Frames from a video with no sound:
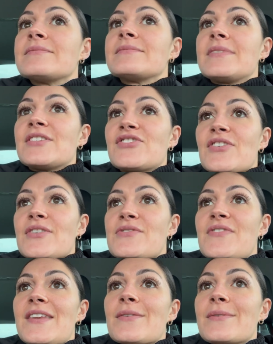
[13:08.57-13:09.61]
That short was
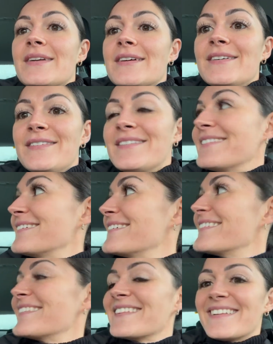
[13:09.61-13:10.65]
video winner.
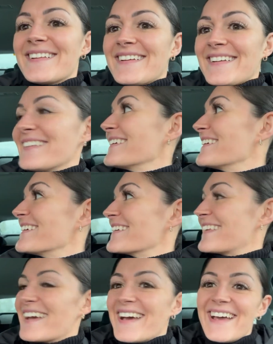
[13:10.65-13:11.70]
No, especially, you know.
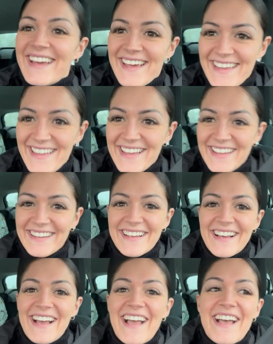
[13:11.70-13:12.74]
Yeah.
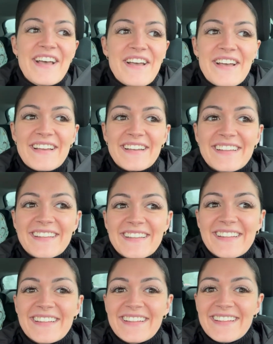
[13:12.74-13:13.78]
Shit
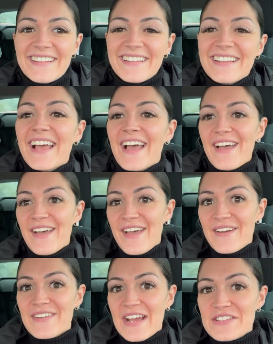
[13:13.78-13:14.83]
driving.
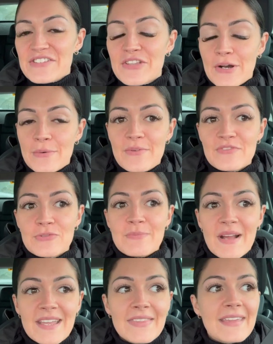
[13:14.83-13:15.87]
Right, so we've jumped
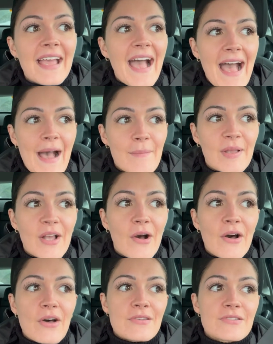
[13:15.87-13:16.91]
back in the car
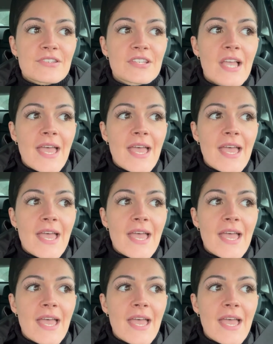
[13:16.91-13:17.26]
because